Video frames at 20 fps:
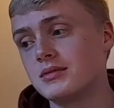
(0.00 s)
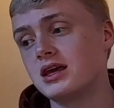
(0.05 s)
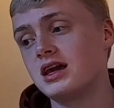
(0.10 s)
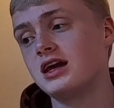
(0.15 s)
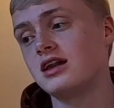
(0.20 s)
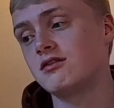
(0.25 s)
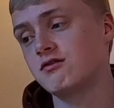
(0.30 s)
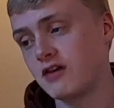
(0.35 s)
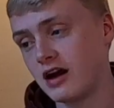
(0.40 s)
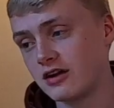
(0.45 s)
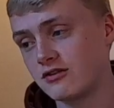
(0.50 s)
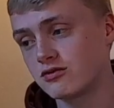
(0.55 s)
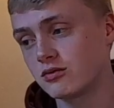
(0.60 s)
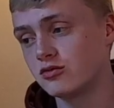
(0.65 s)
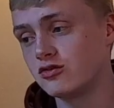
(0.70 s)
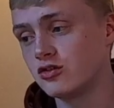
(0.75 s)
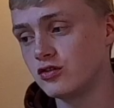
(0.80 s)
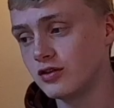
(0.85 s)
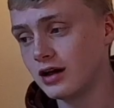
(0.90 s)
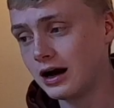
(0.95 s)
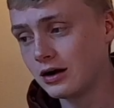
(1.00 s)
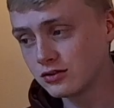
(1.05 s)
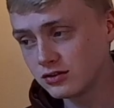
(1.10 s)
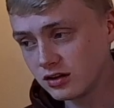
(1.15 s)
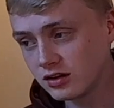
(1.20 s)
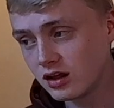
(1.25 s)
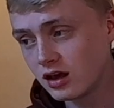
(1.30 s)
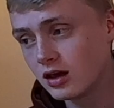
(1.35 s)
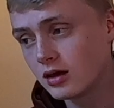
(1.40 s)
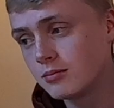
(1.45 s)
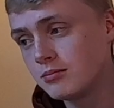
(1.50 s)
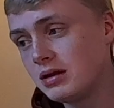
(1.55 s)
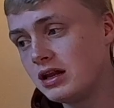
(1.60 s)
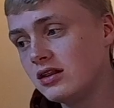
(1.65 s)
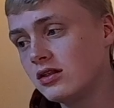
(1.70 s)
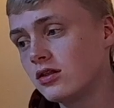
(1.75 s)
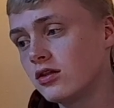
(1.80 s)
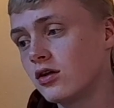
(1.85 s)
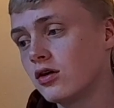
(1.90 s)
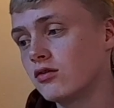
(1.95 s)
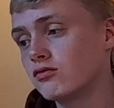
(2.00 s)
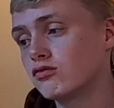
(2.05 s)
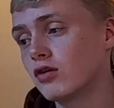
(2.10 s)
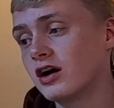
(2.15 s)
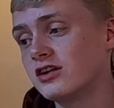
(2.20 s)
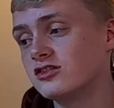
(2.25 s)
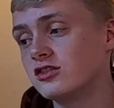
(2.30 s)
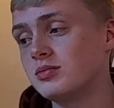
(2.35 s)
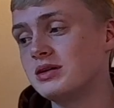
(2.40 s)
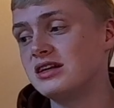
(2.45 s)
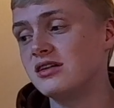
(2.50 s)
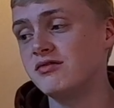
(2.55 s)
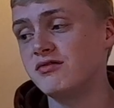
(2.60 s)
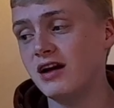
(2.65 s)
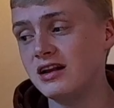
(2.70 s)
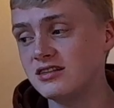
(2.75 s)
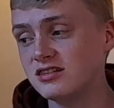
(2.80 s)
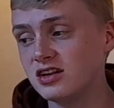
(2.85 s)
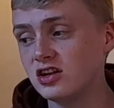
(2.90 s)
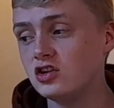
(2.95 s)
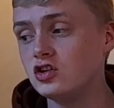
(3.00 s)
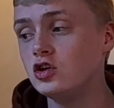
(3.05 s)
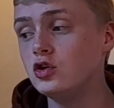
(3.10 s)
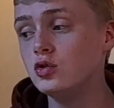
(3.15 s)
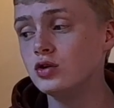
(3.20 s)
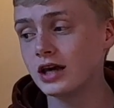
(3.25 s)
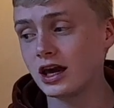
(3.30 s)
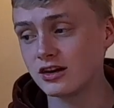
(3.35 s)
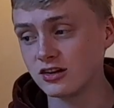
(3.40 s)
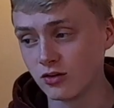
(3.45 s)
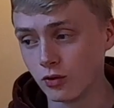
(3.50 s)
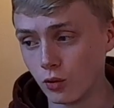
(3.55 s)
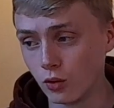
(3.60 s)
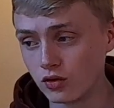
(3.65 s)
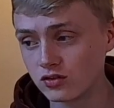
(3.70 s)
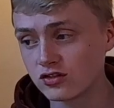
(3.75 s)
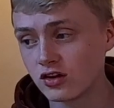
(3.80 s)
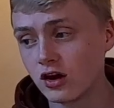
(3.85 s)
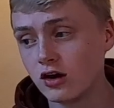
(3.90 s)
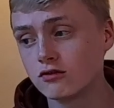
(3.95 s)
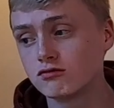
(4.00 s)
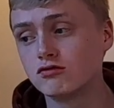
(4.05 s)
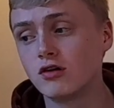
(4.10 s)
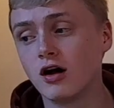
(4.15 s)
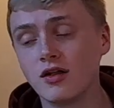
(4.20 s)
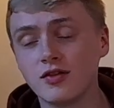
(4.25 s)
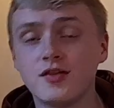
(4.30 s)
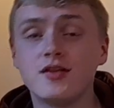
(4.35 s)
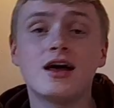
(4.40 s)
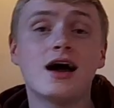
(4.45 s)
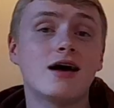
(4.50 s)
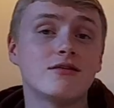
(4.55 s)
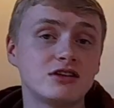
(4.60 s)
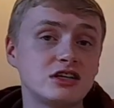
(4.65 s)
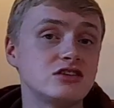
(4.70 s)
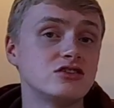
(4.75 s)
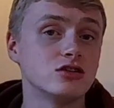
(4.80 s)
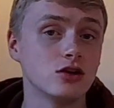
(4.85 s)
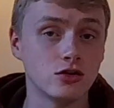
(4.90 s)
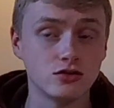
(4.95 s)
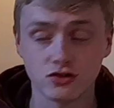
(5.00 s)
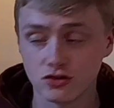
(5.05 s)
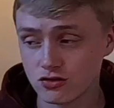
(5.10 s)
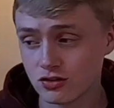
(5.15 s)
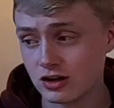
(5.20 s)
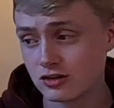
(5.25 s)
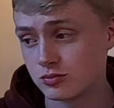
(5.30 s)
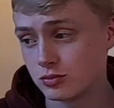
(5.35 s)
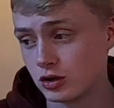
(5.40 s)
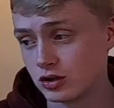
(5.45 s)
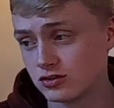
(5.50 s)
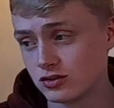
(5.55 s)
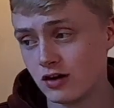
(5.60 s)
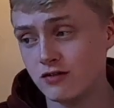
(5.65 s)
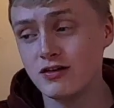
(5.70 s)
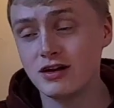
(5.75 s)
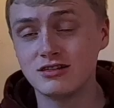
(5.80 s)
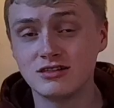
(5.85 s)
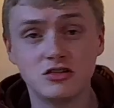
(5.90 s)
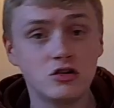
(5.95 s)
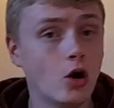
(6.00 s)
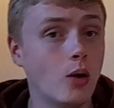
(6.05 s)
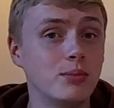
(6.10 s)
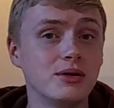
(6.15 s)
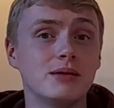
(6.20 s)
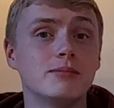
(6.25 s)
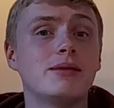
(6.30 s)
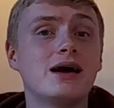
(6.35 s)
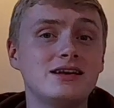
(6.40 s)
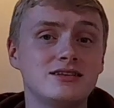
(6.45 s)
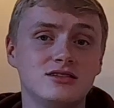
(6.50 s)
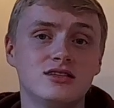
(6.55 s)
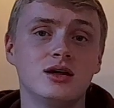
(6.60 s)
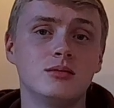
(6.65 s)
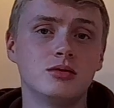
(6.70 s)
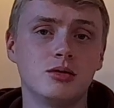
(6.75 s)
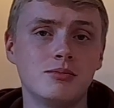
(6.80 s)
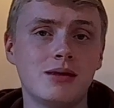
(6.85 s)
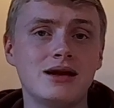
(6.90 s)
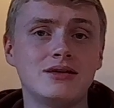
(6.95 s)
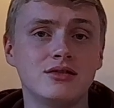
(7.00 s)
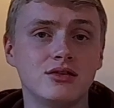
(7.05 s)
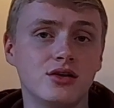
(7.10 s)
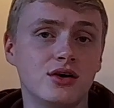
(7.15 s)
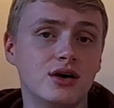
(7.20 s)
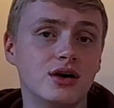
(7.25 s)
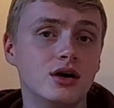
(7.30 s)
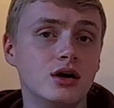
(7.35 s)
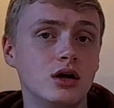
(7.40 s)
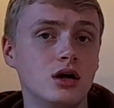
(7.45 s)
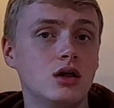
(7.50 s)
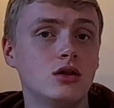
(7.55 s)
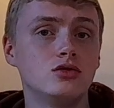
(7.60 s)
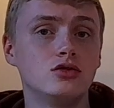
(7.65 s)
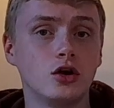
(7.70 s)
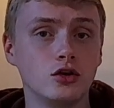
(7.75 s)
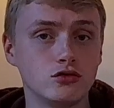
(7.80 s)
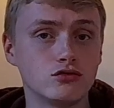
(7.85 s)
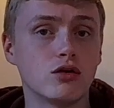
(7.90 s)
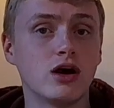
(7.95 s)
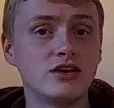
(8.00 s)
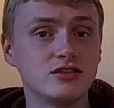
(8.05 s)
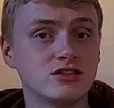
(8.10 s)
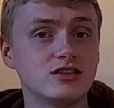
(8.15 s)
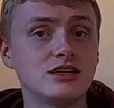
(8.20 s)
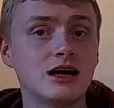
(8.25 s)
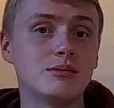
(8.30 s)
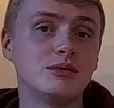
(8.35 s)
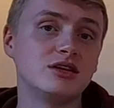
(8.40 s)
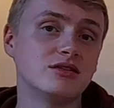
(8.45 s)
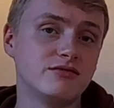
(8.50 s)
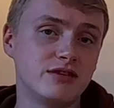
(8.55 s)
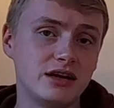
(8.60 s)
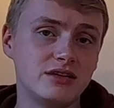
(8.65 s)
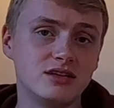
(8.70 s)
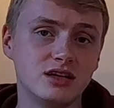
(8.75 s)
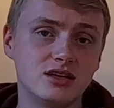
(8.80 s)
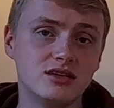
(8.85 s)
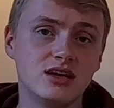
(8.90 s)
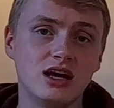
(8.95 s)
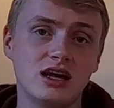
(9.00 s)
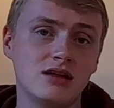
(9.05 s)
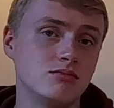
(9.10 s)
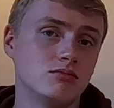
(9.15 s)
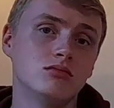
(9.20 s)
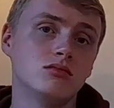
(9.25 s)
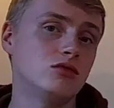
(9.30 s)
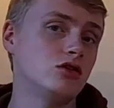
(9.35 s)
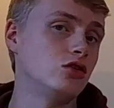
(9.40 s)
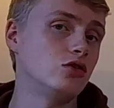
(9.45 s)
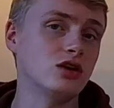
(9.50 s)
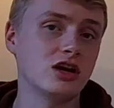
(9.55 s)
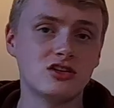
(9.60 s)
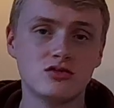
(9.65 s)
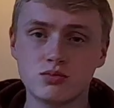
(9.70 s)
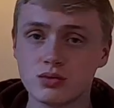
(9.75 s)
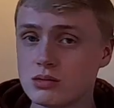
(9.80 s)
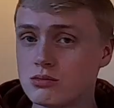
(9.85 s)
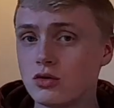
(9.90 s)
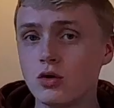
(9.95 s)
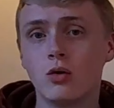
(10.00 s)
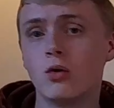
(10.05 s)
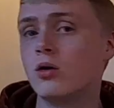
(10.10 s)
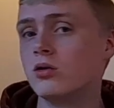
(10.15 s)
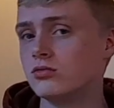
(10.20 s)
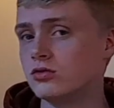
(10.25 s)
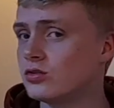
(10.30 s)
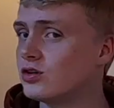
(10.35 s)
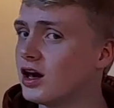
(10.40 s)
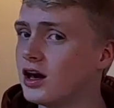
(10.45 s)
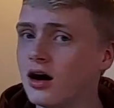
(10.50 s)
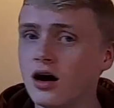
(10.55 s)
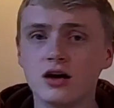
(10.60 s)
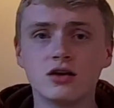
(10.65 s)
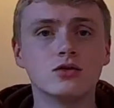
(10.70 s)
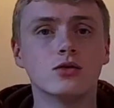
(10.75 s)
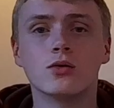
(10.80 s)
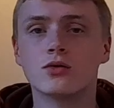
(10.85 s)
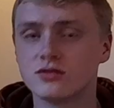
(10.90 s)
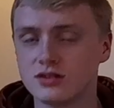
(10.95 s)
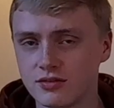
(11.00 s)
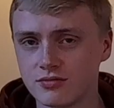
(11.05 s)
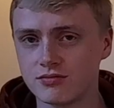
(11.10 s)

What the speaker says: in effect from 2000, meaning that rights could be defended in UK courts rather than having to go to Strasbourg. So, effectively, copy and pasted it, but meant that those rights can now be defended in the UK Supreme Court, UK High Court,